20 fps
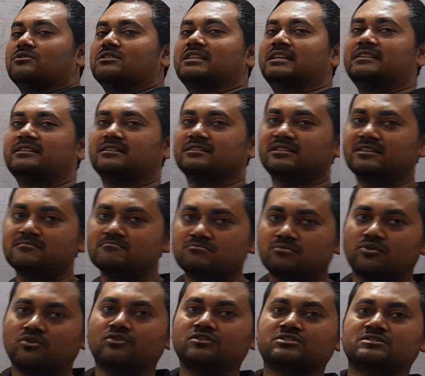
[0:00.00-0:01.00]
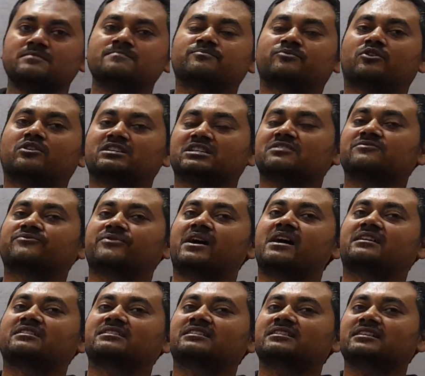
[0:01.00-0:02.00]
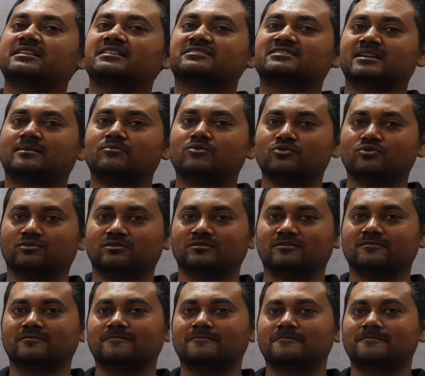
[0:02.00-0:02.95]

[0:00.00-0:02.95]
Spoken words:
that the most important factor is the moon.